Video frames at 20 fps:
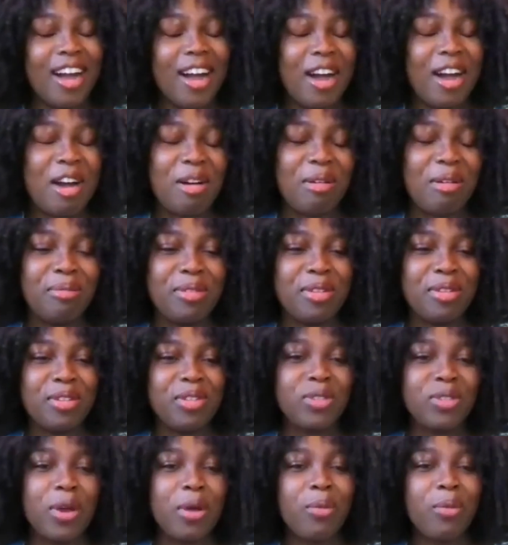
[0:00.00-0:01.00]

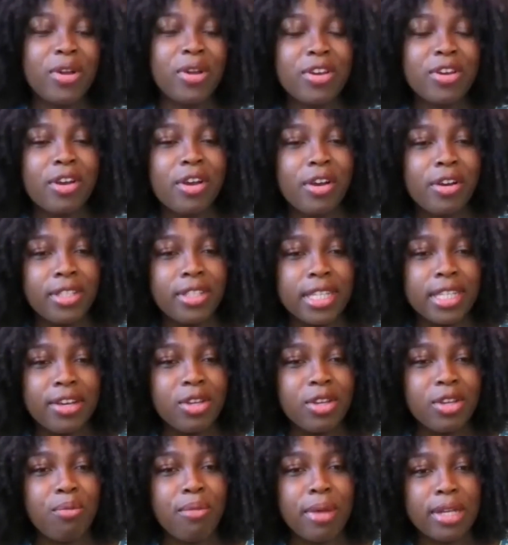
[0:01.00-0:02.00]
So I wonder, earlier
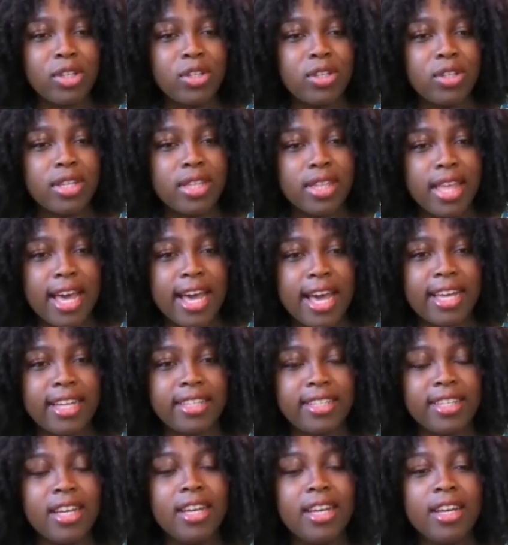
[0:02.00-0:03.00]
you mentioned
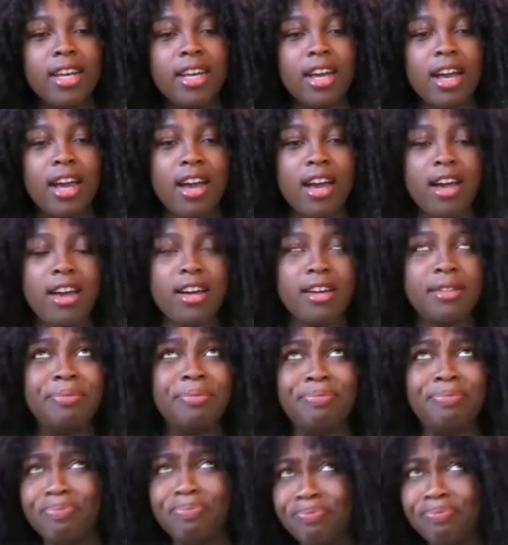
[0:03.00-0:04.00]
that the
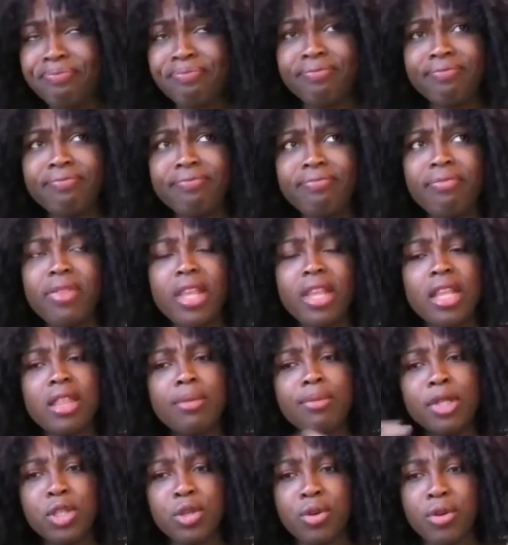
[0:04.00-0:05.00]

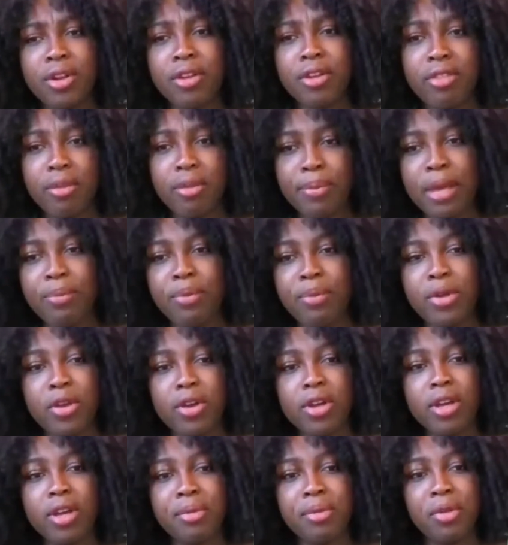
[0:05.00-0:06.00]
majority of the people in your
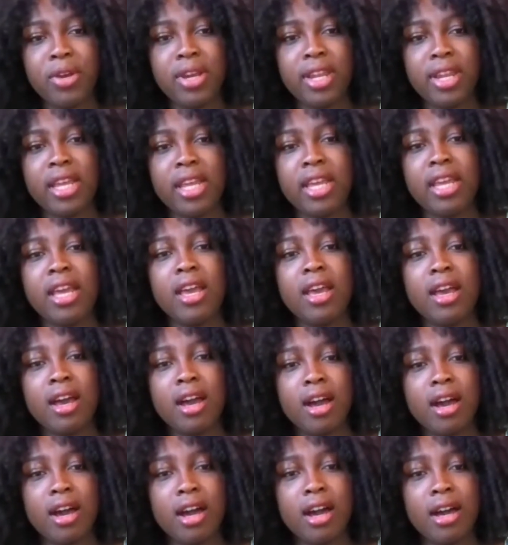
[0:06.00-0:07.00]
community
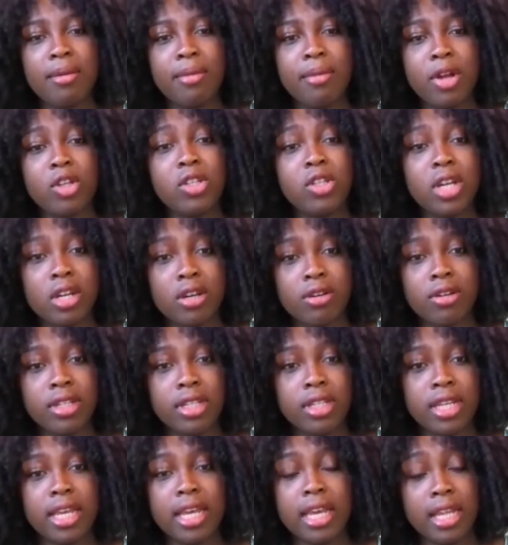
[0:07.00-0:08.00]
are
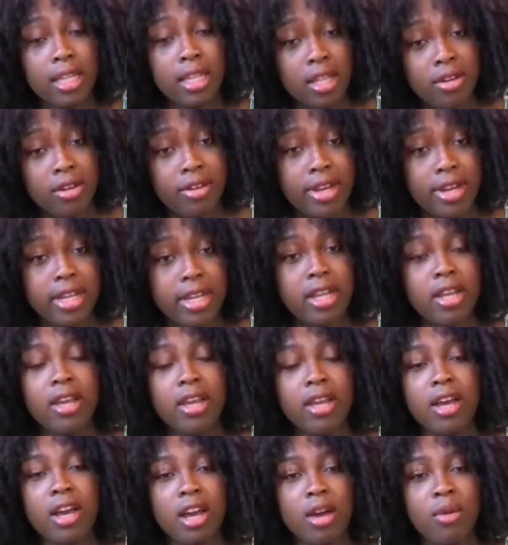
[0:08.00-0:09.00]
generally illiterate,
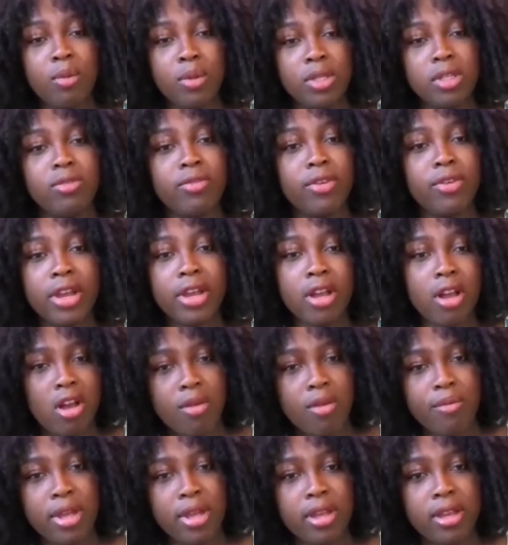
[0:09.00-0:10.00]
which is a very
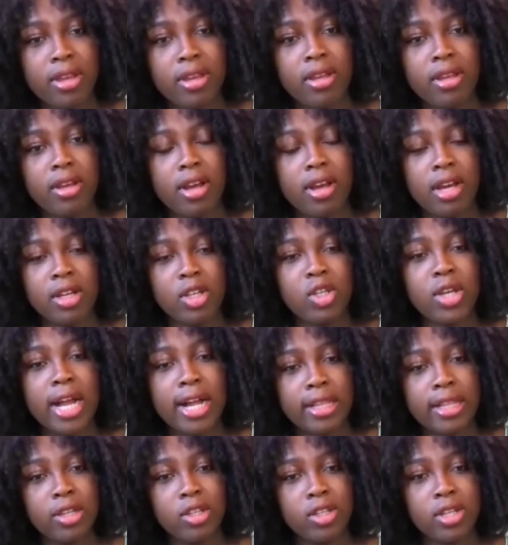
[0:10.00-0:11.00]
common
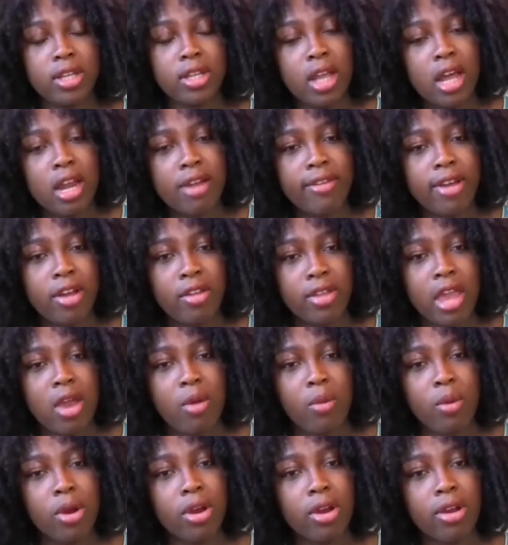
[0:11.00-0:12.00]
challenge that a lot of healthcare
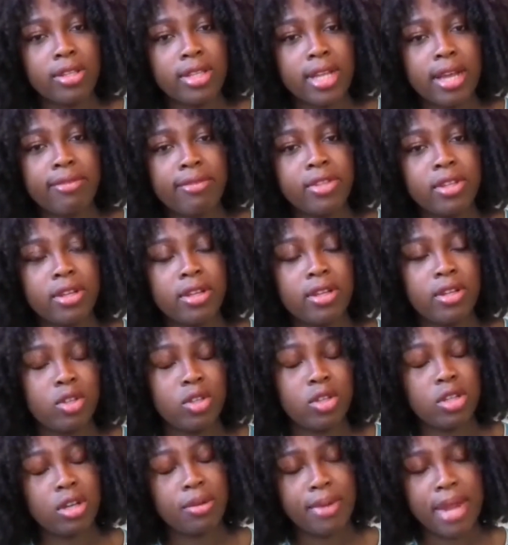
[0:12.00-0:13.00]
workers have to
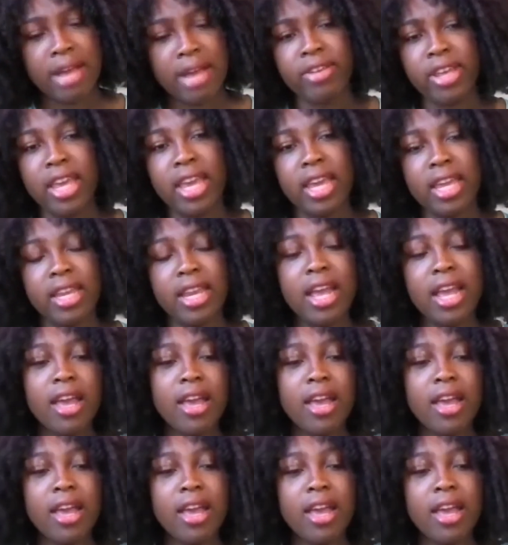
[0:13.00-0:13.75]
circumnavigate.